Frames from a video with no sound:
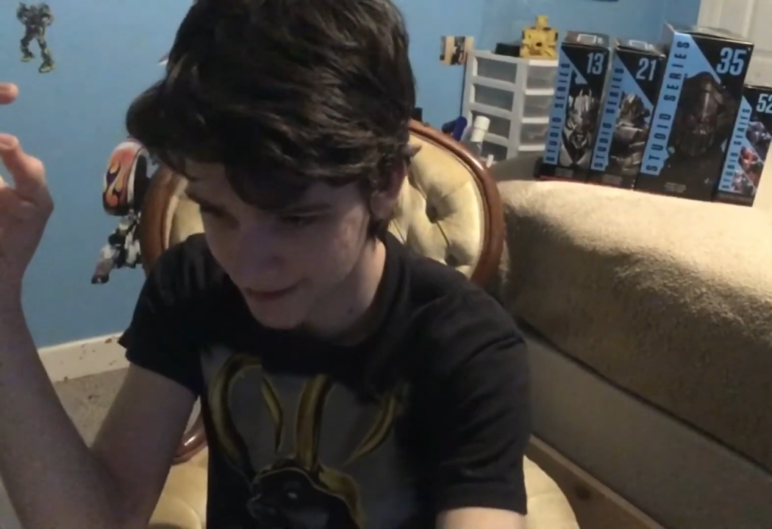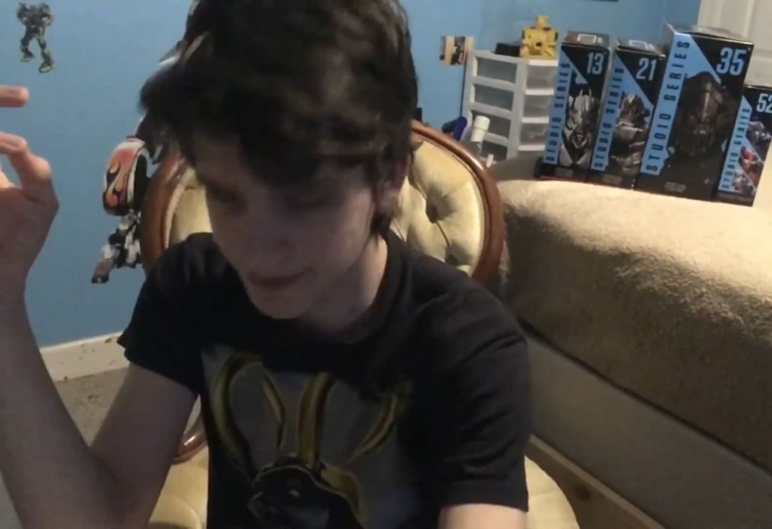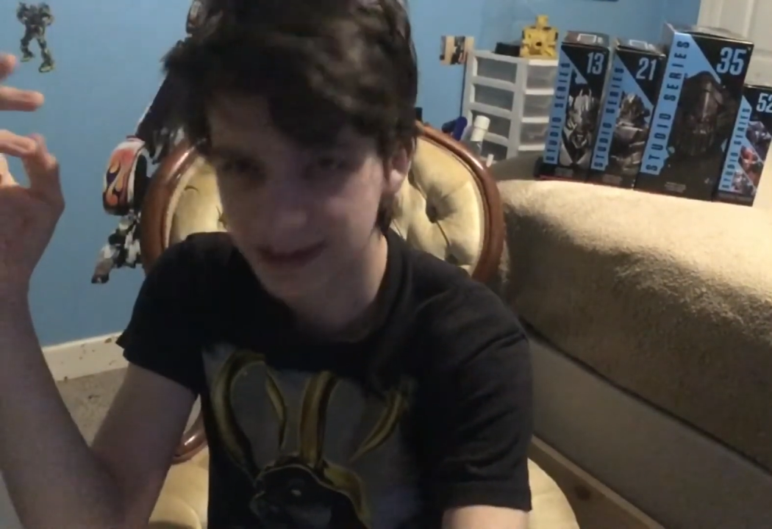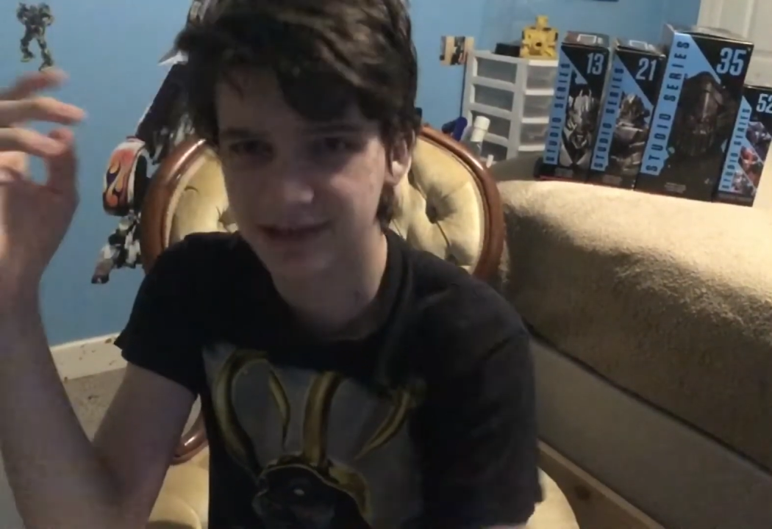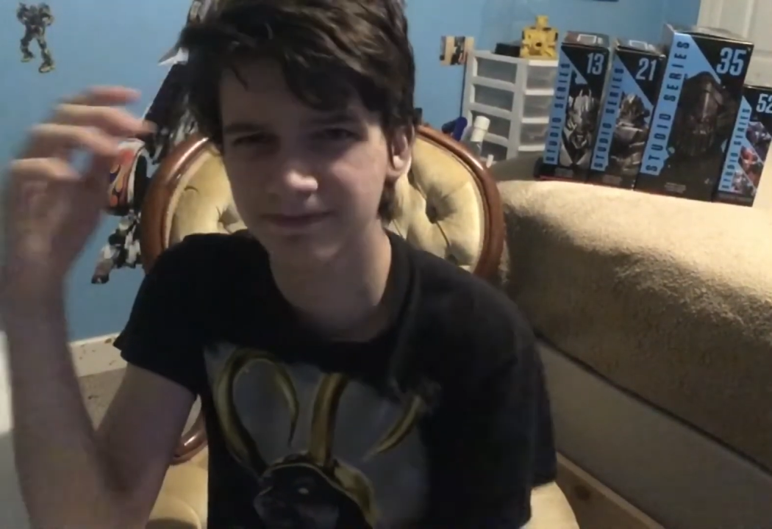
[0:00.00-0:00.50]

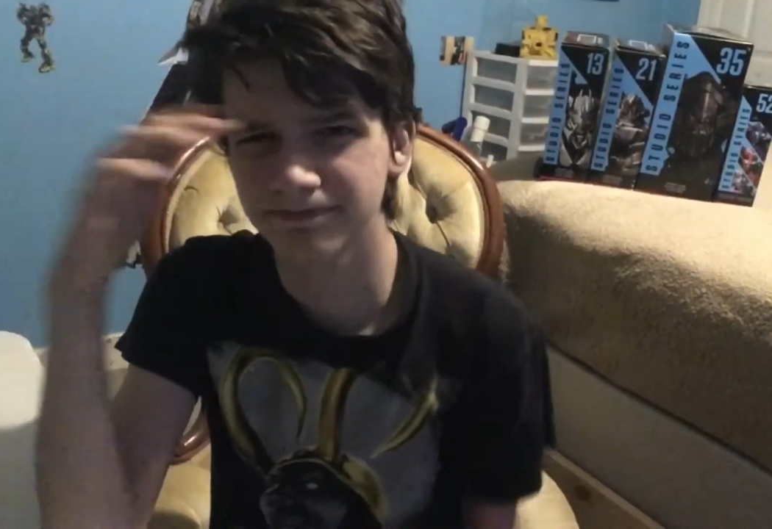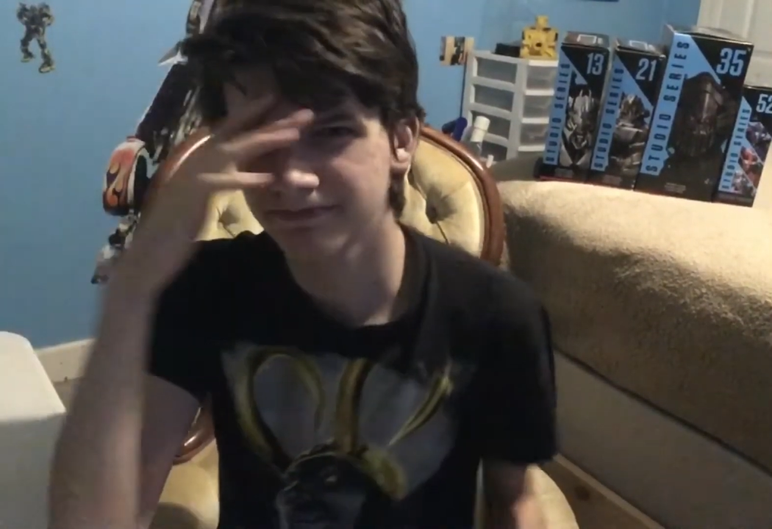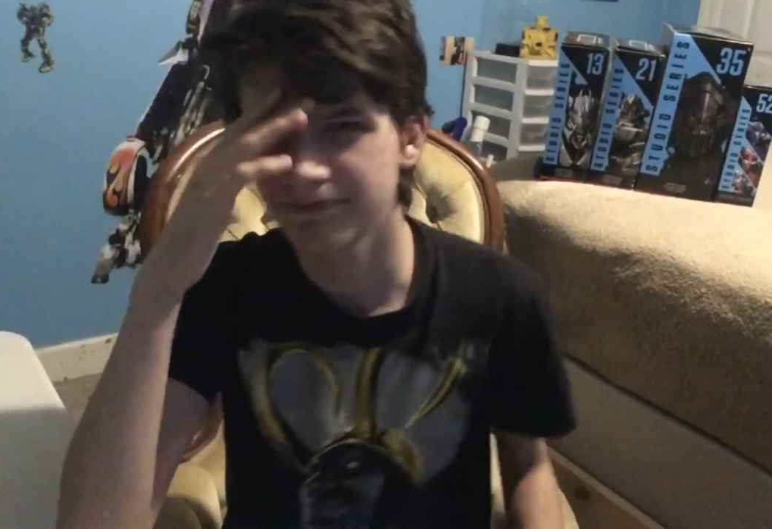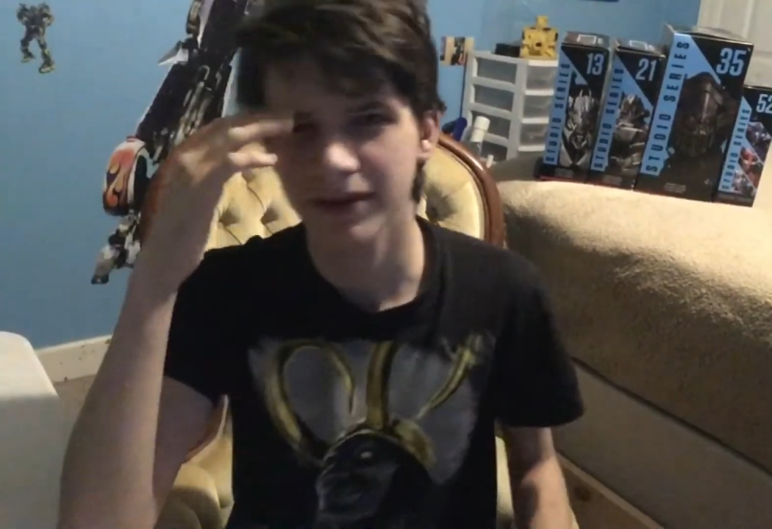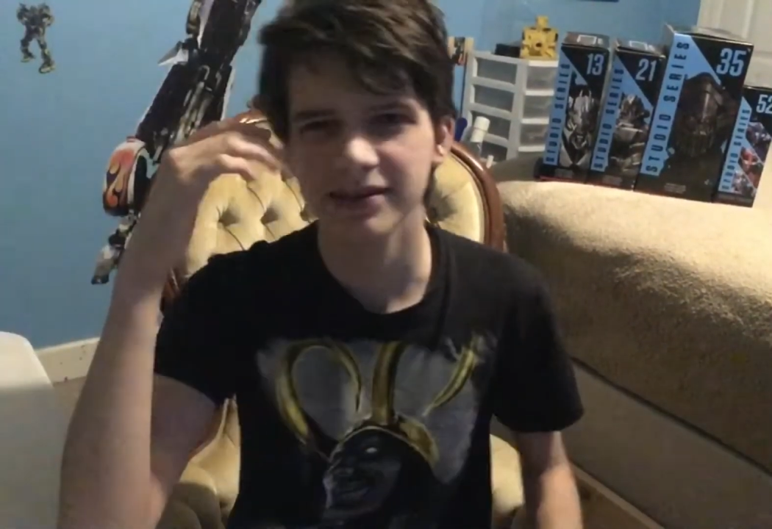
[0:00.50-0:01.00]
that's
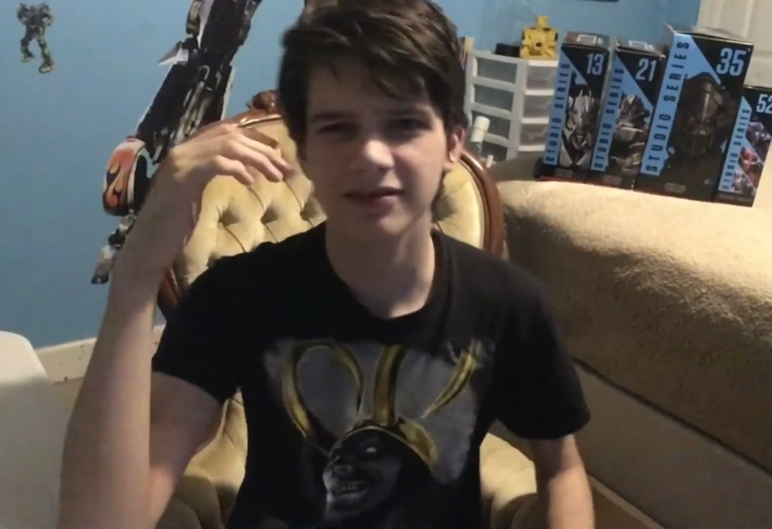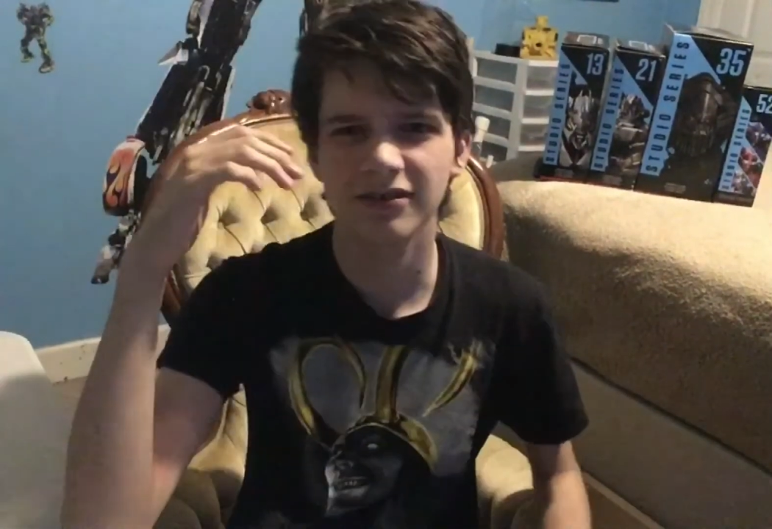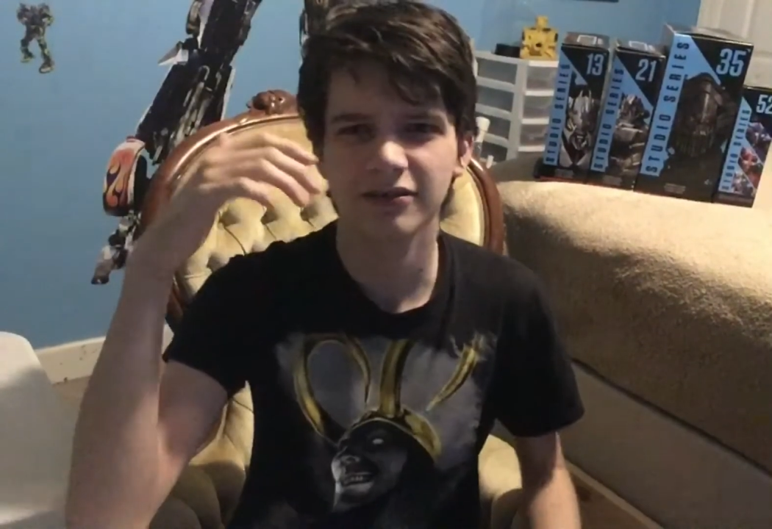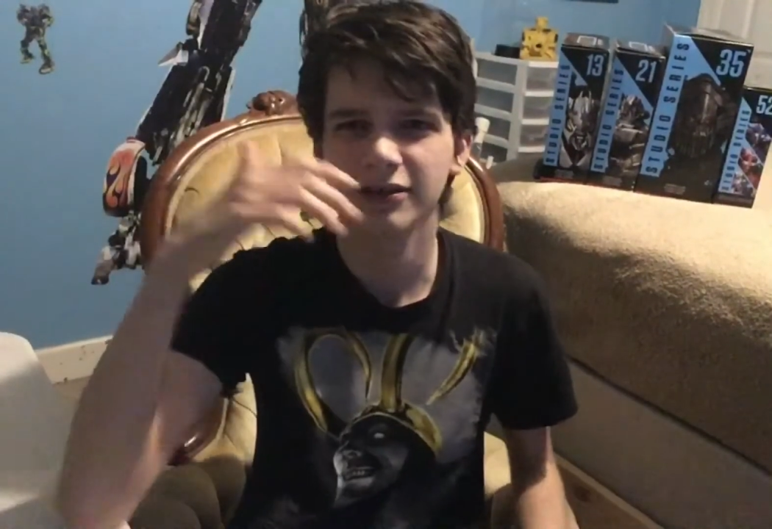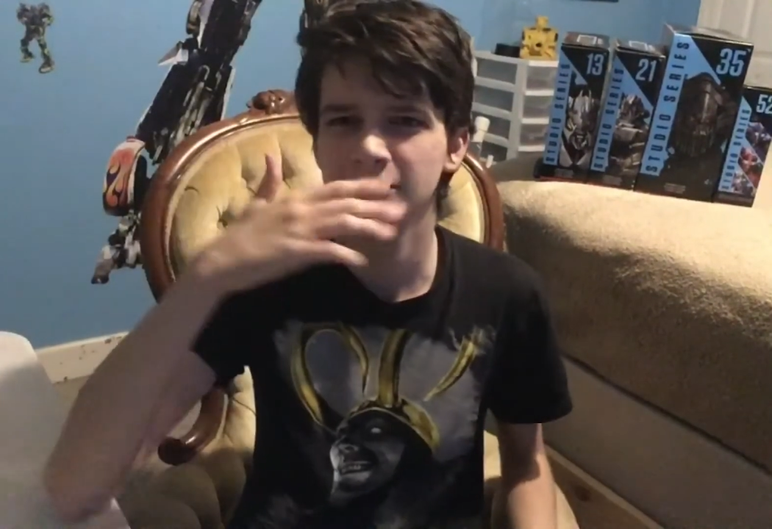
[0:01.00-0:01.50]

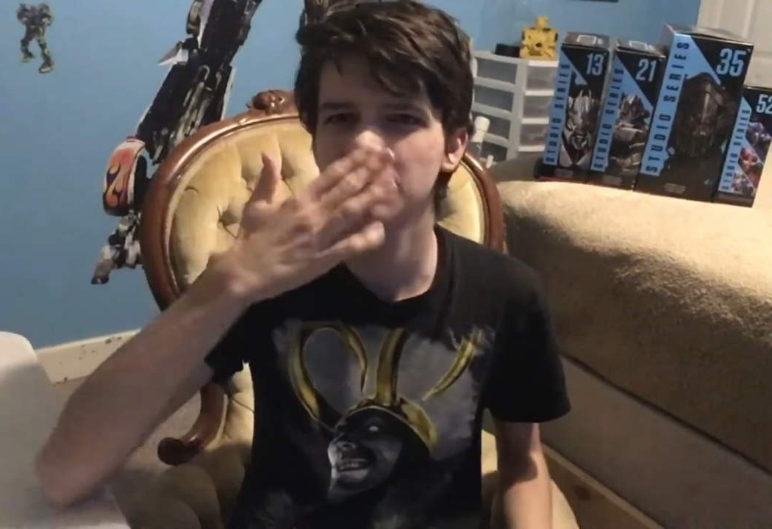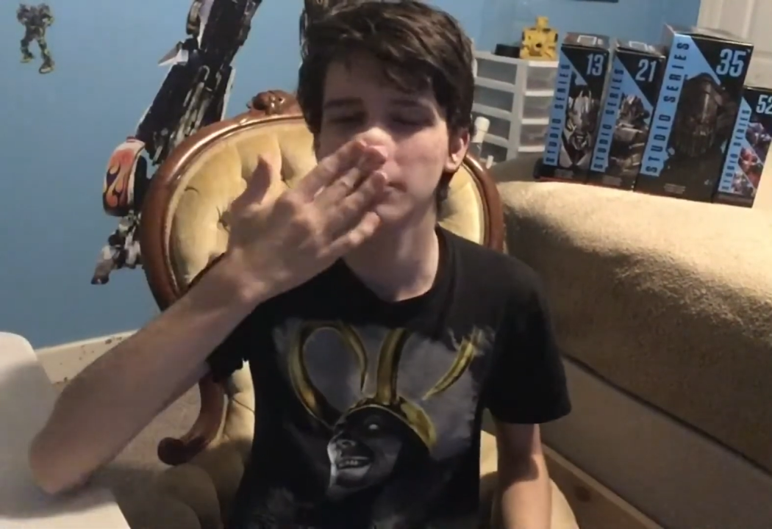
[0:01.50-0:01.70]
basically